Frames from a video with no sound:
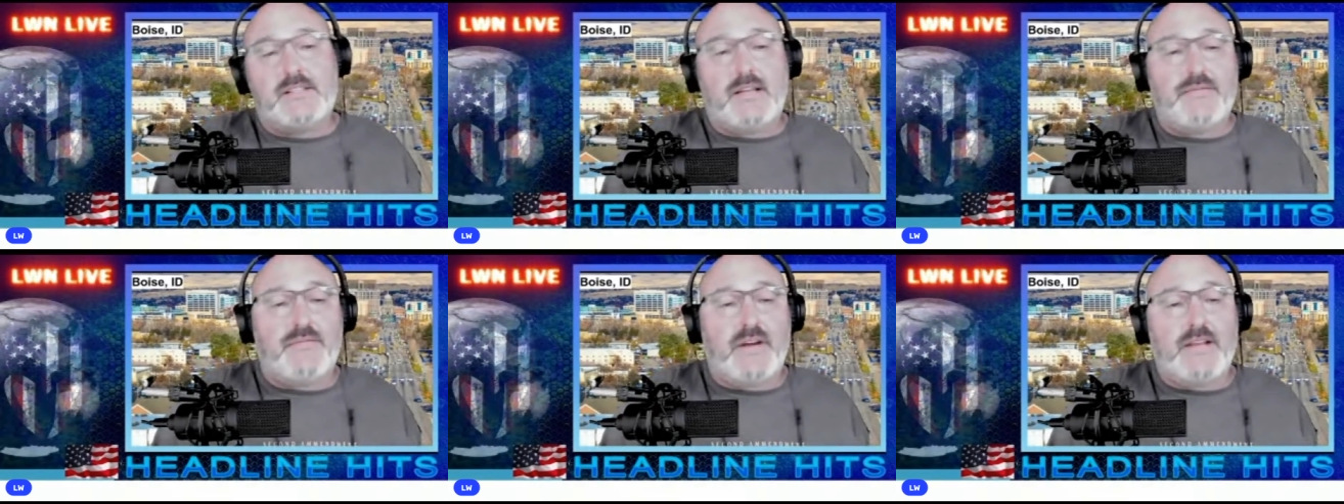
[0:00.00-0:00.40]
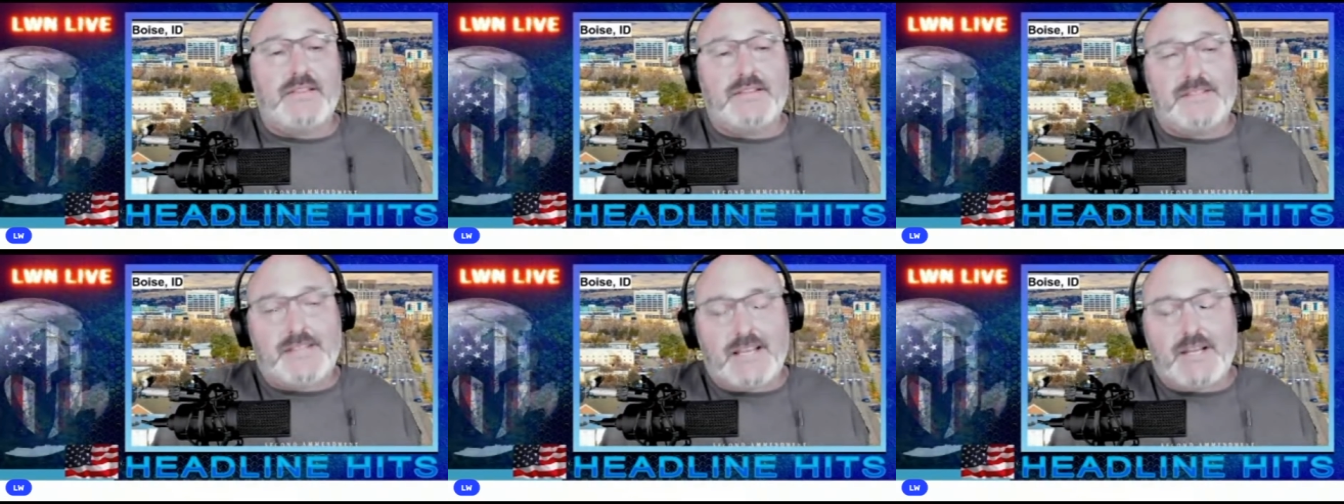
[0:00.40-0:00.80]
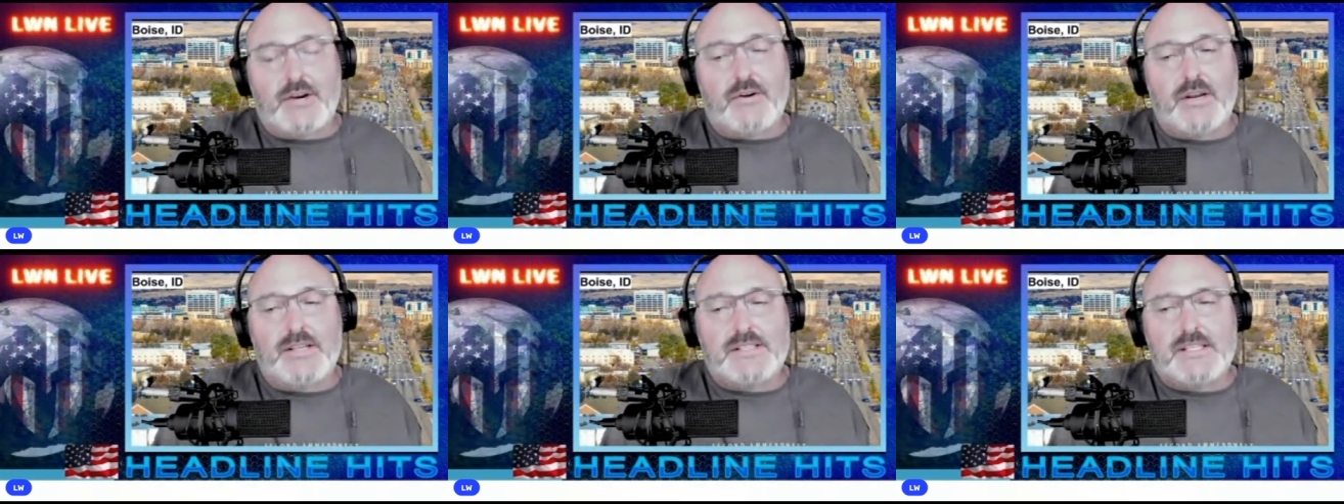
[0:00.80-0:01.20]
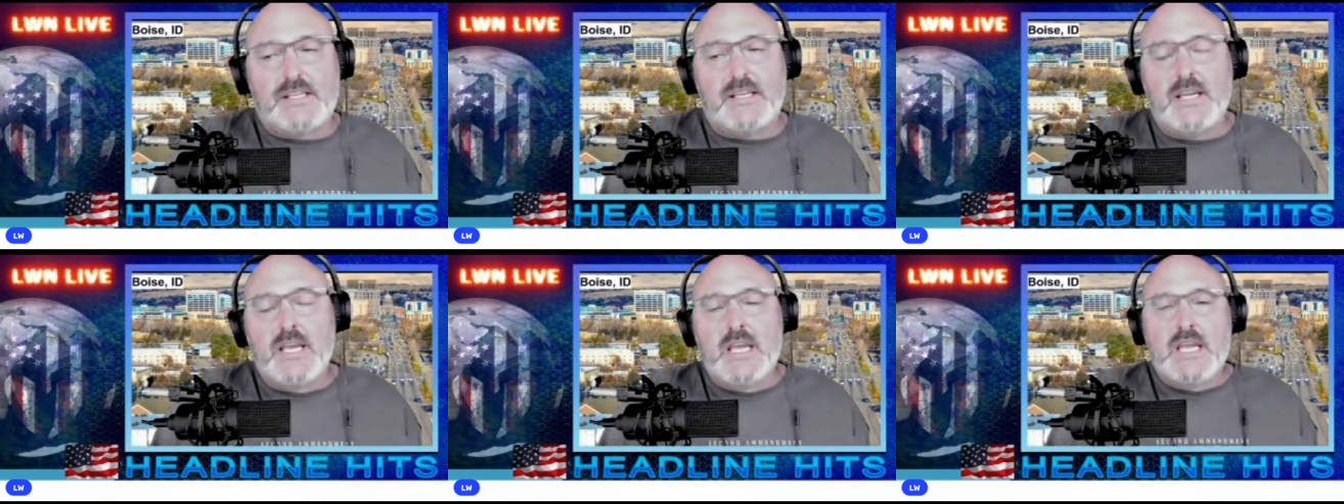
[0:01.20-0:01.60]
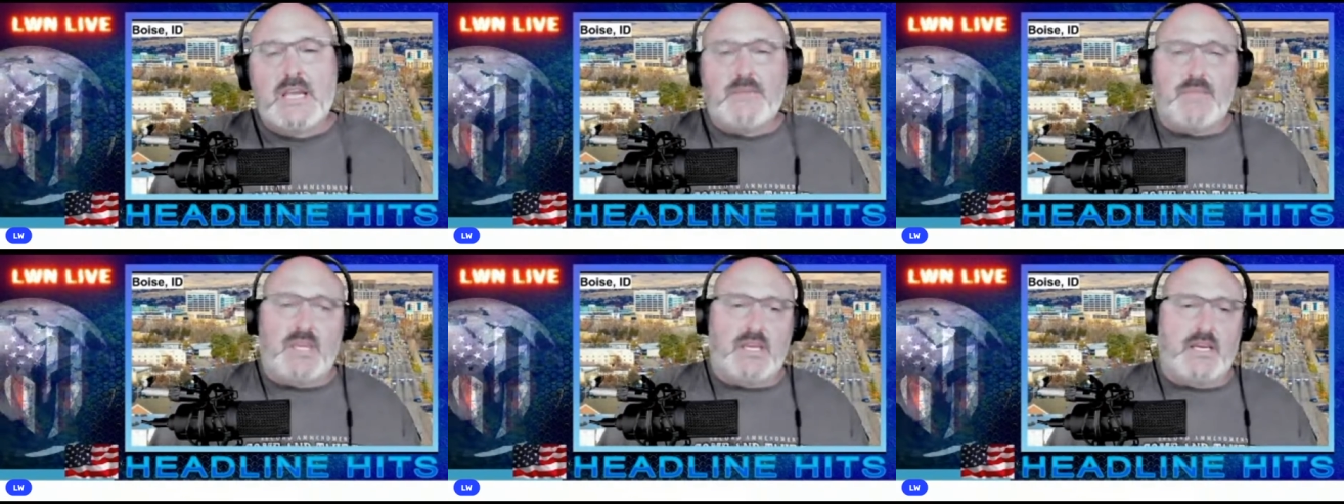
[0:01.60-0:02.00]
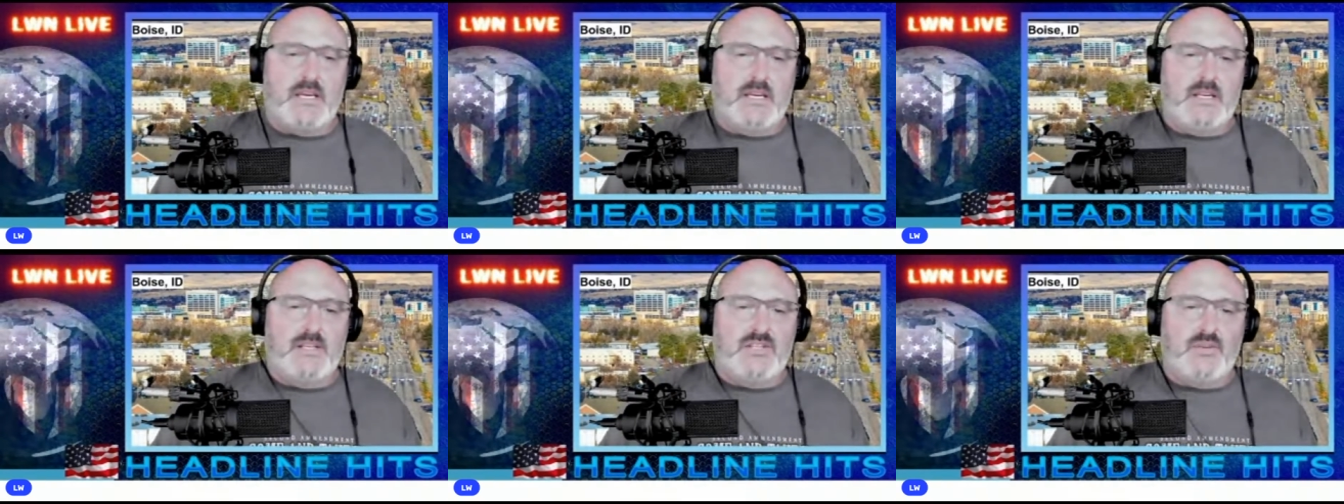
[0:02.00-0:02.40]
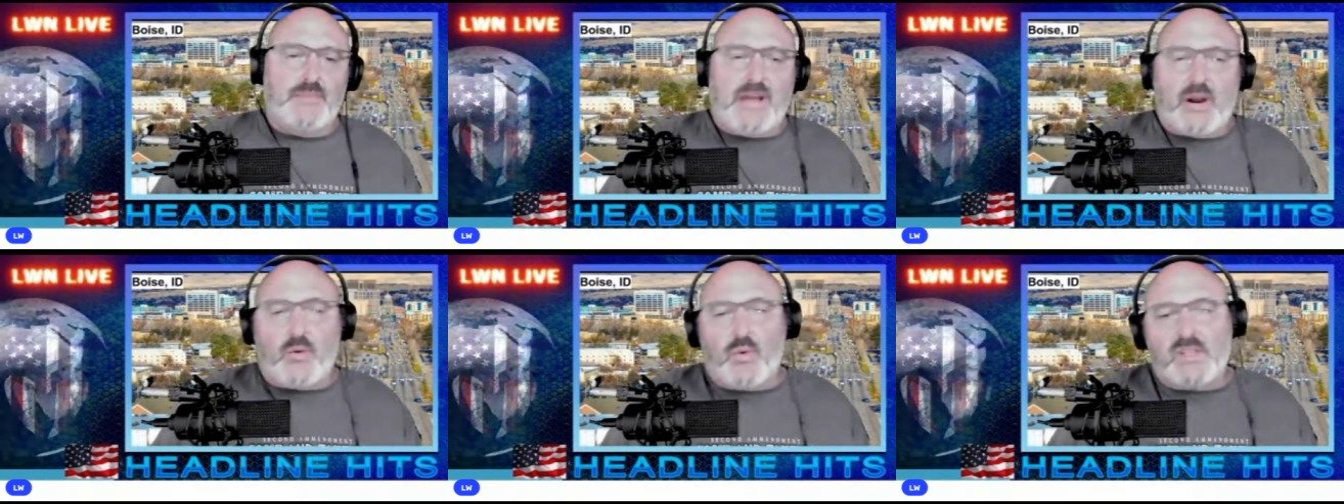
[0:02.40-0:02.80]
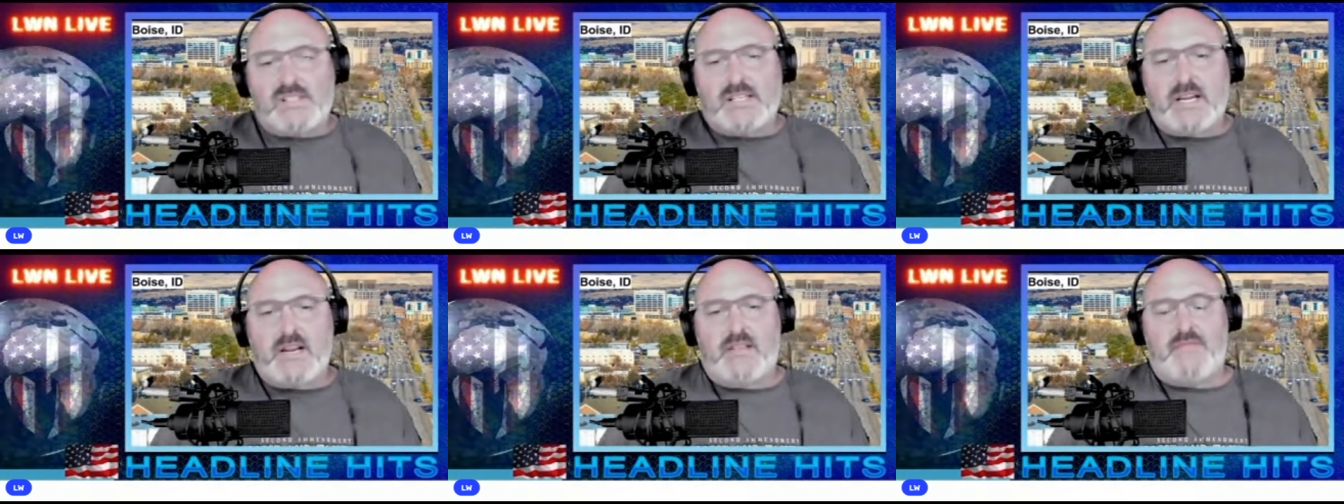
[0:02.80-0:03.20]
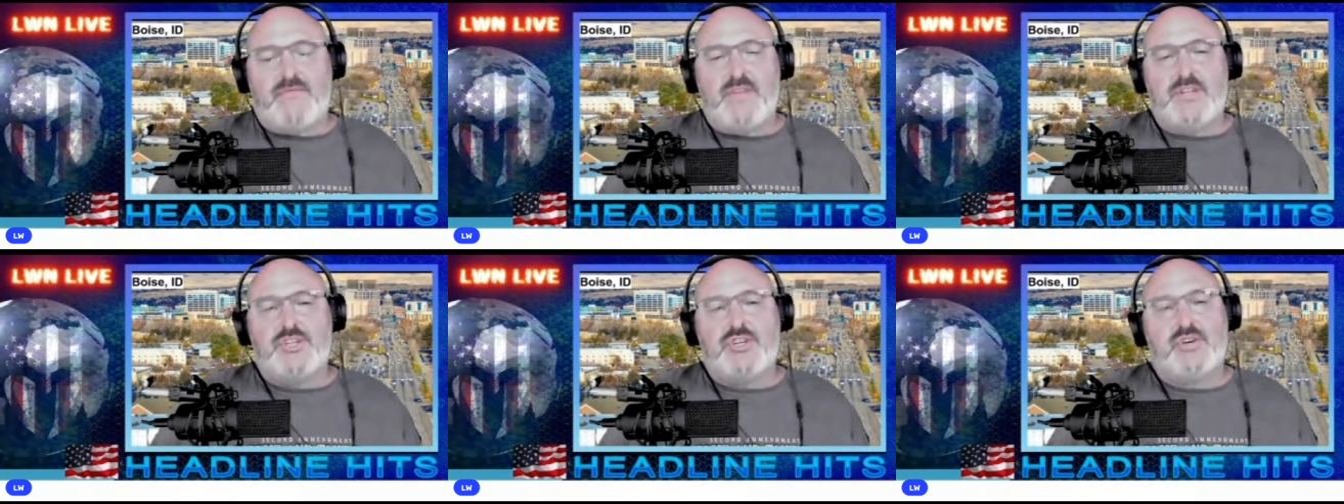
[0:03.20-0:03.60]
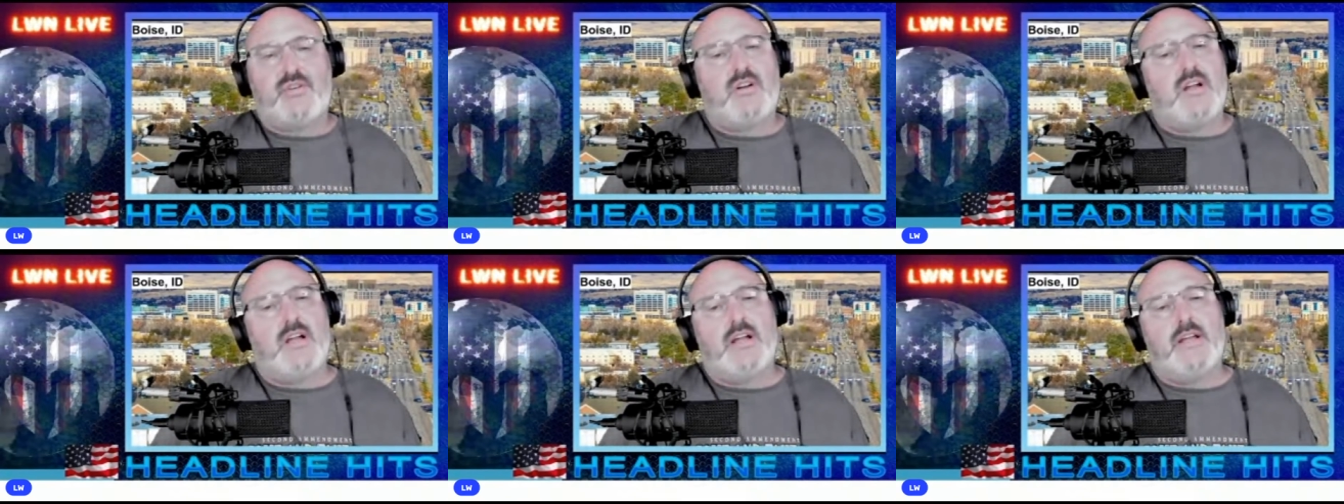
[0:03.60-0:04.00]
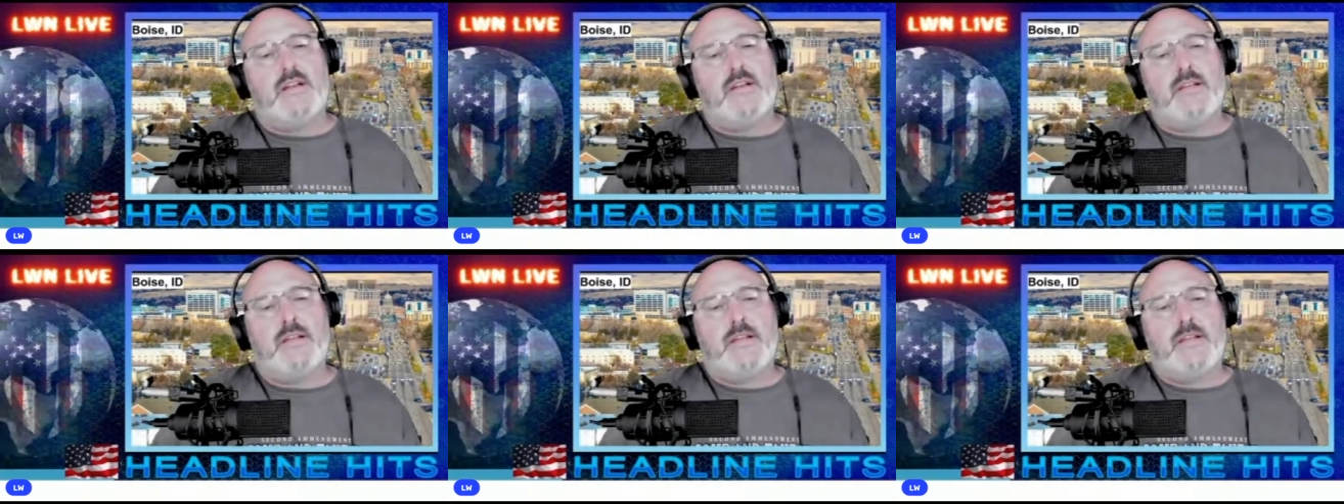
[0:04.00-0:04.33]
I find this interesting because no matter what side of the fence you're on,